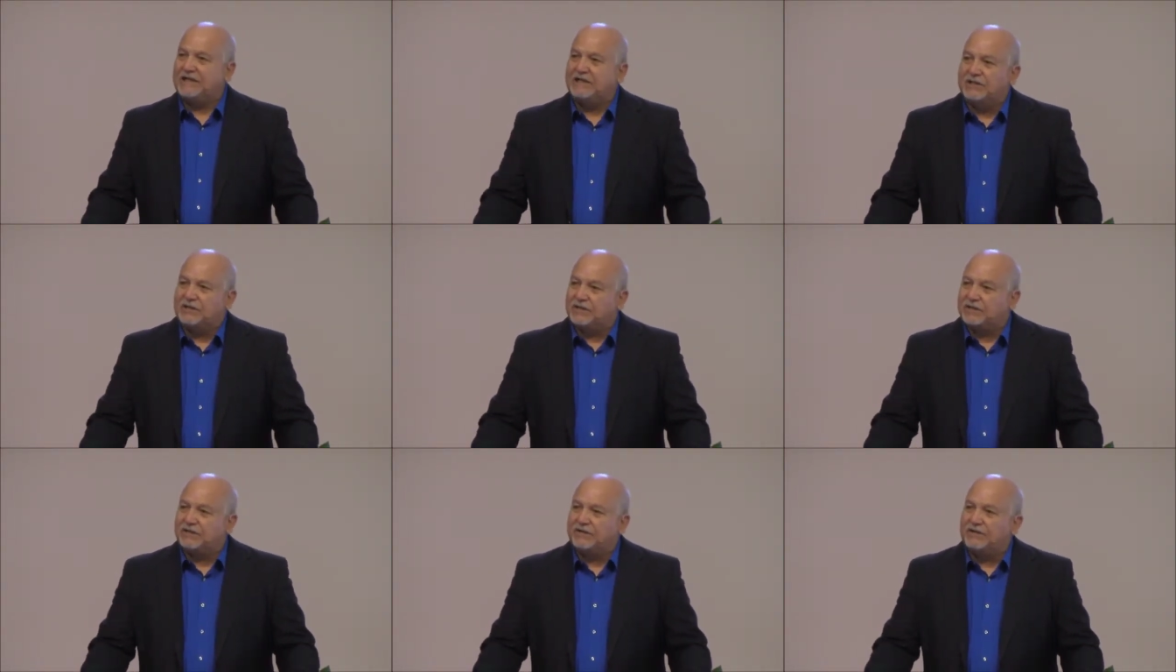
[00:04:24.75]

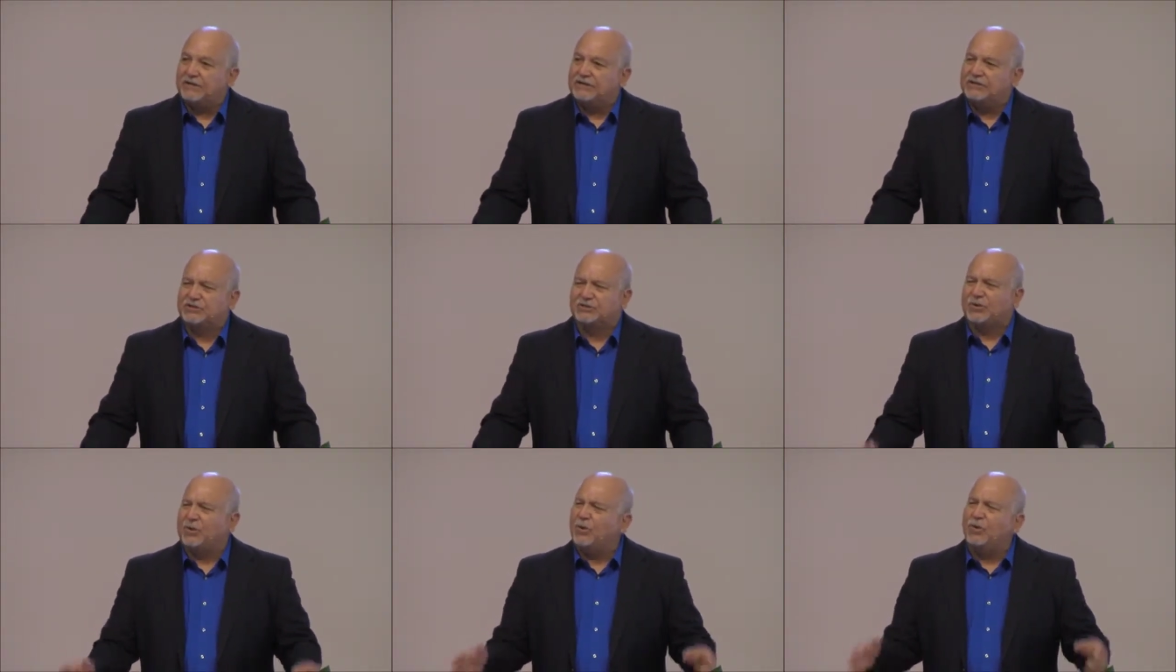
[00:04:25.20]

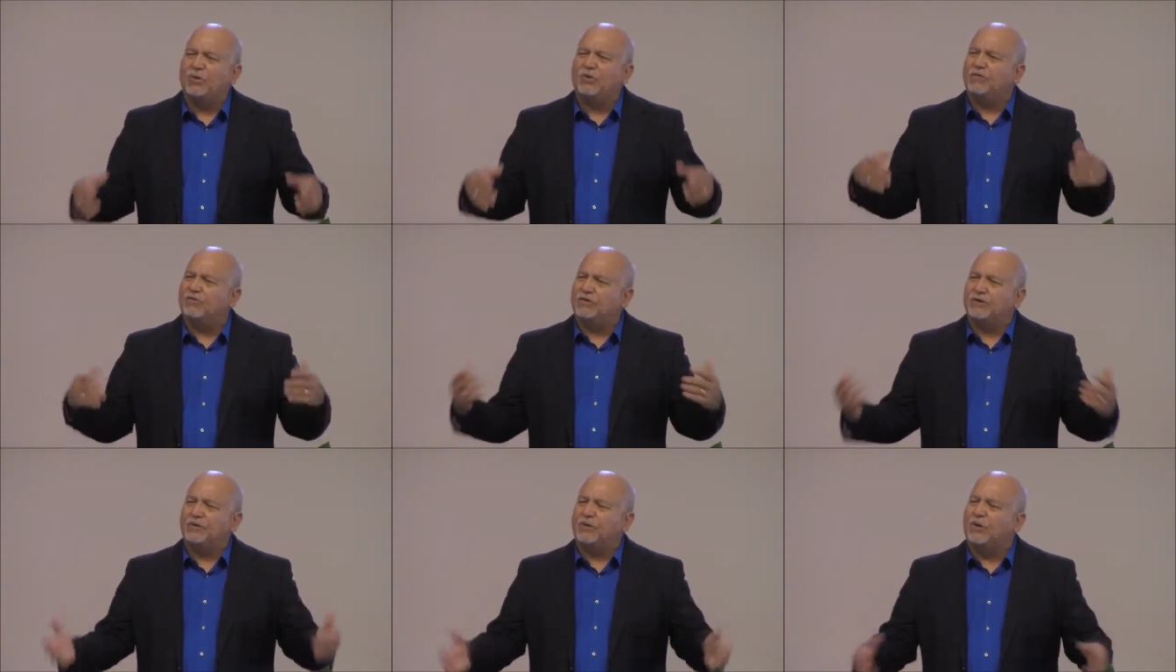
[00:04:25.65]
encouraged
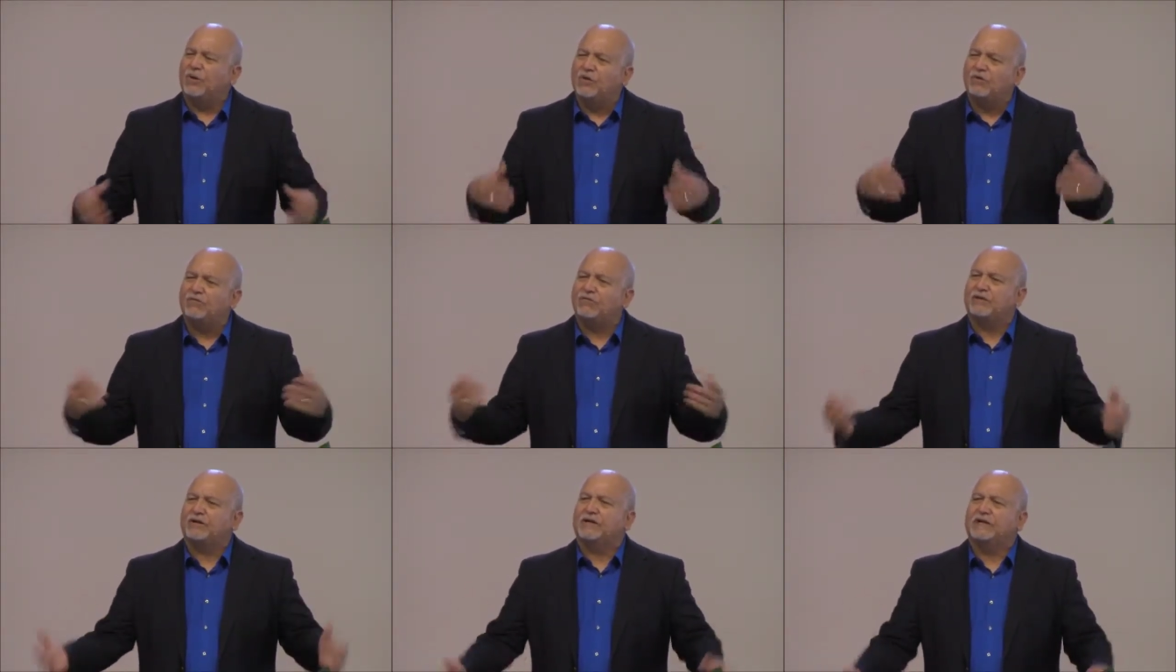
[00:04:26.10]
over and
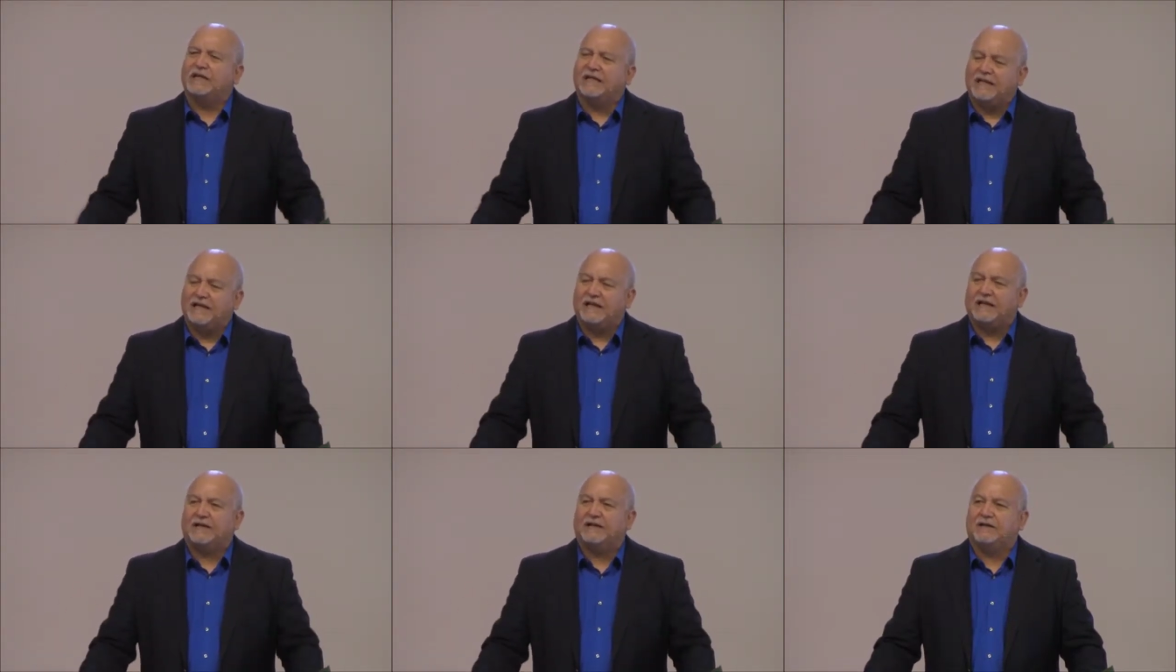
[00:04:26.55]
over
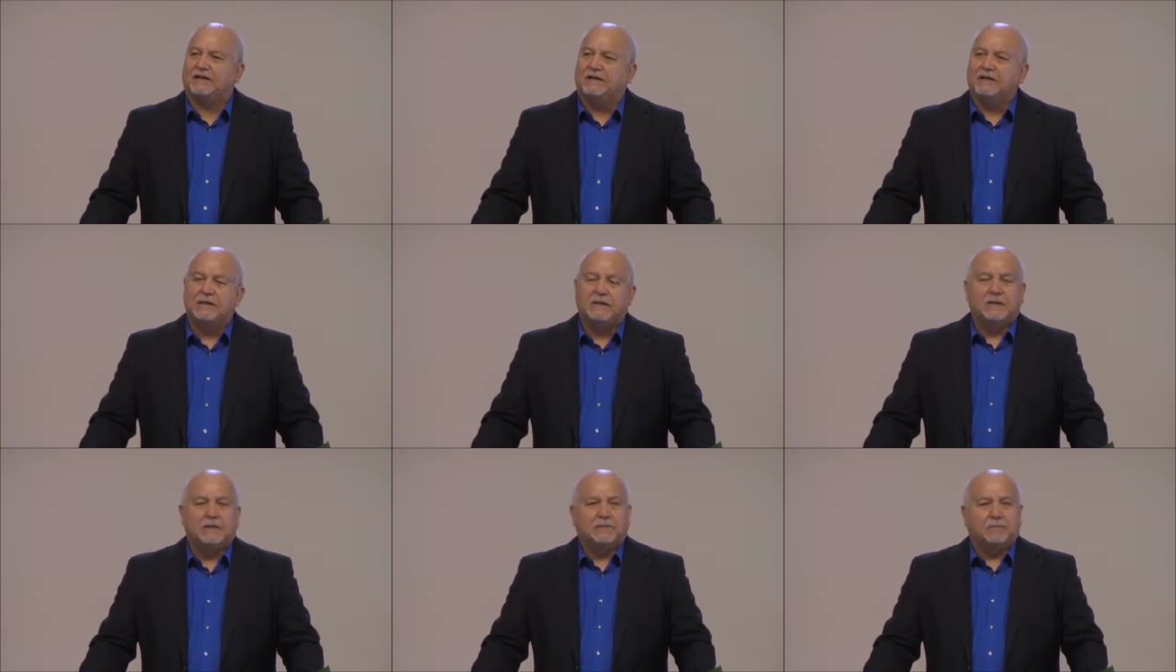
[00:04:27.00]
again
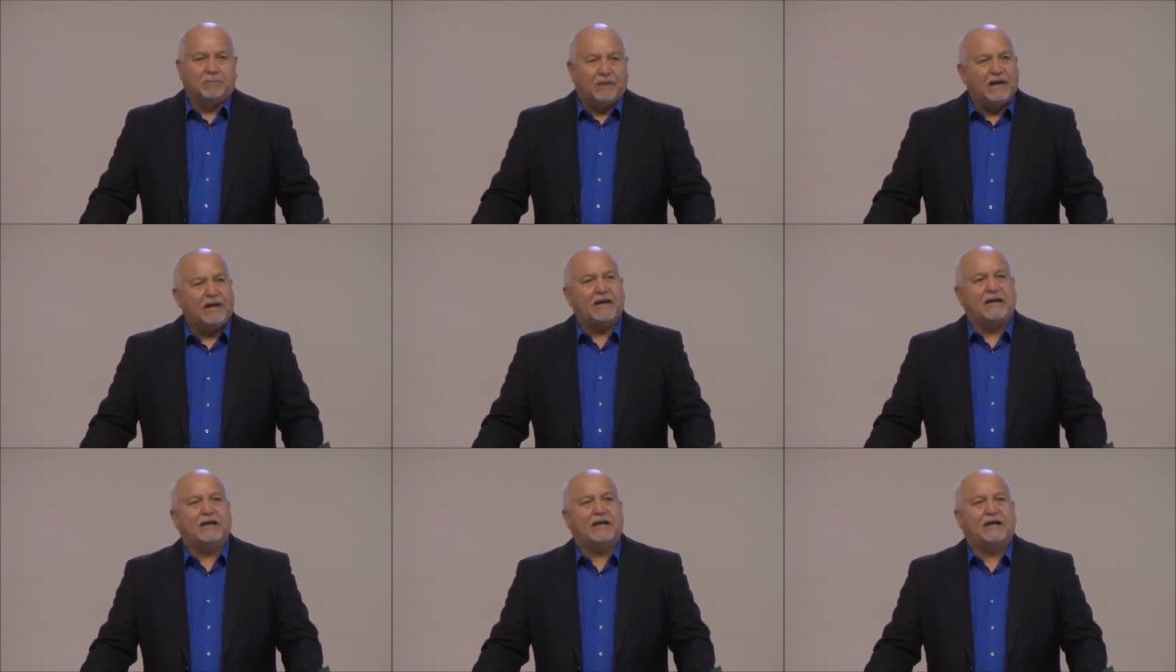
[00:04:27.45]

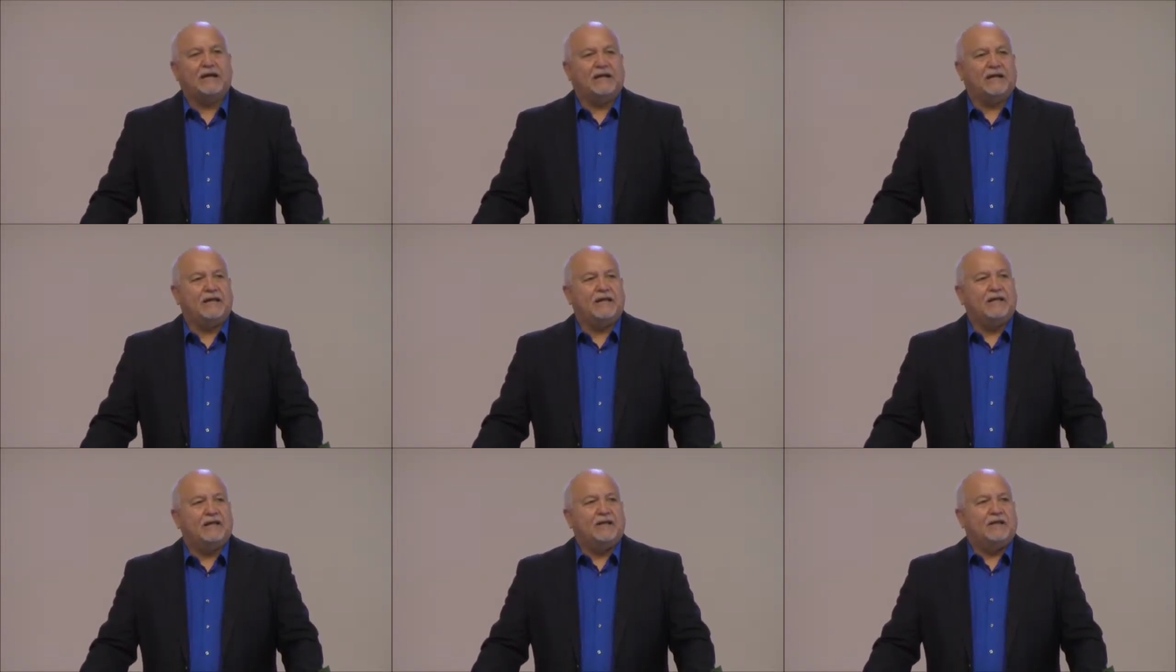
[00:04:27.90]
by